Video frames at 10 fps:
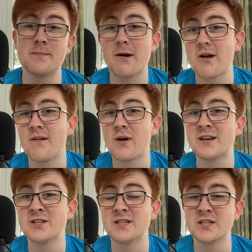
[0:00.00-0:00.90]
Mario
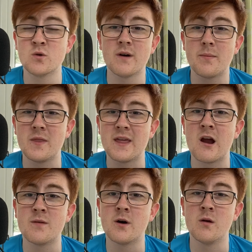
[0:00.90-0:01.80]
Vrancic is sort of up in the air
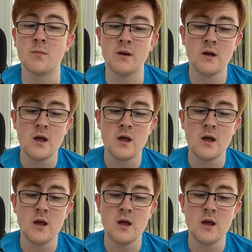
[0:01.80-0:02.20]
at the moment.